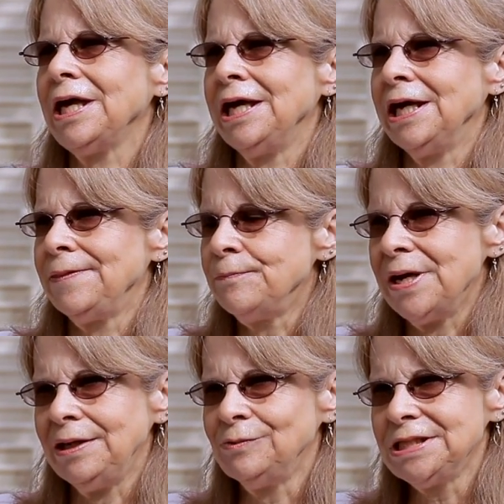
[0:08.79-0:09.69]
And the
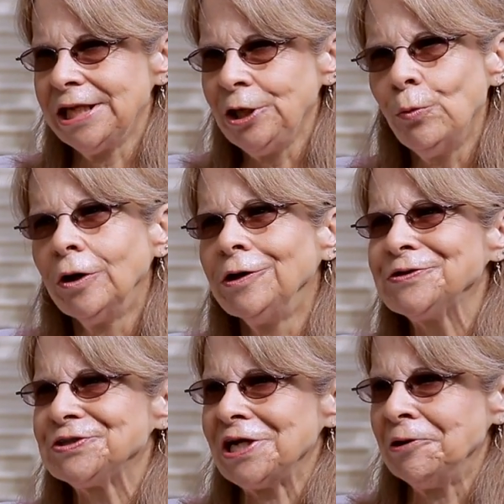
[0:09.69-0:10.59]
pain was getting
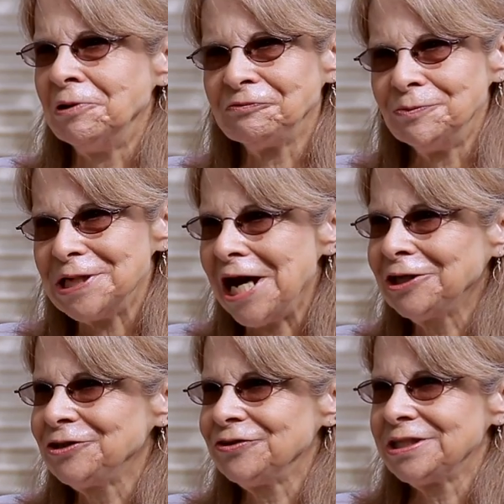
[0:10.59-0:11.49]
worse. I went from
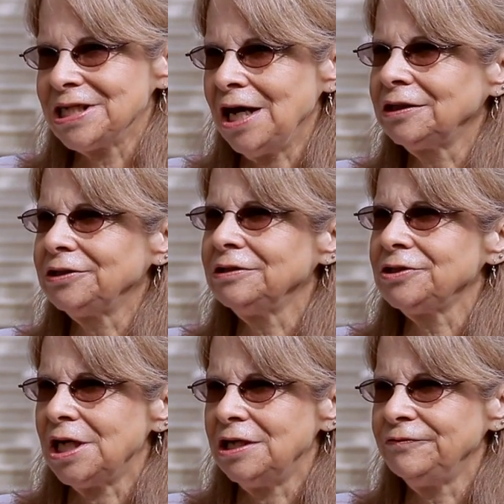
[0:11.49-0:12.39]
doctor to doctor
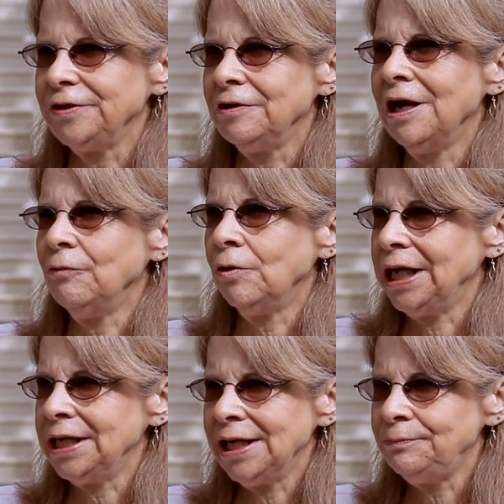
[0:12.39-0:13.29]
trying to figure out why
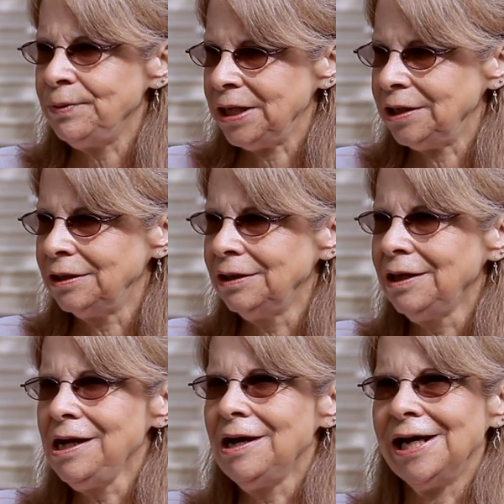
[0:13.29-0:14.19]
I had pain.
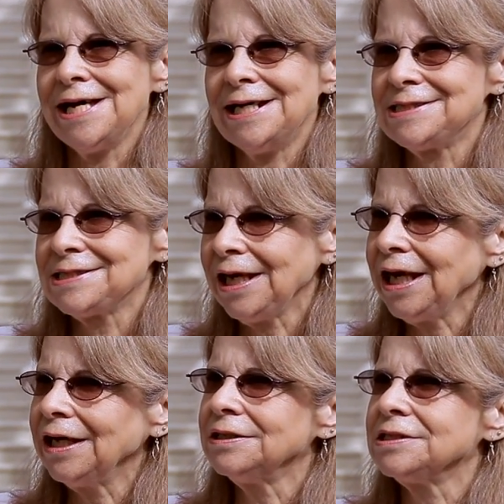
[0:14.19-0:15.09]
I had
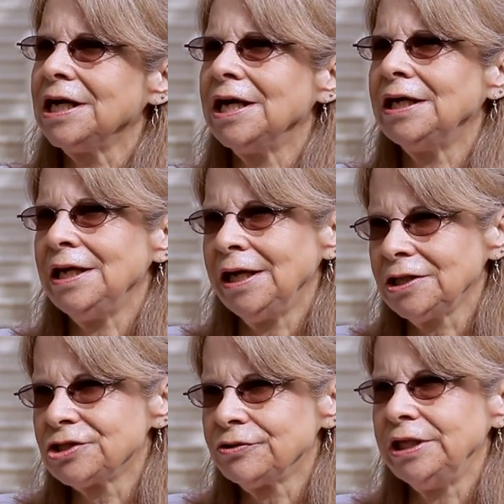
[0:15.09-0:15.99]
scans, I had
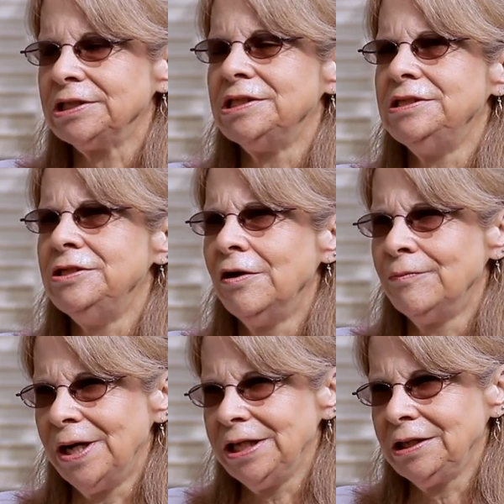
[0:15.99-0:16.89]
x-rays,
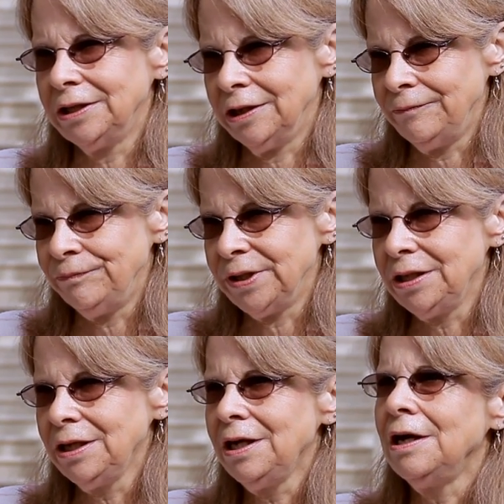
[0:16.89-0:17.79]
nobody could help me.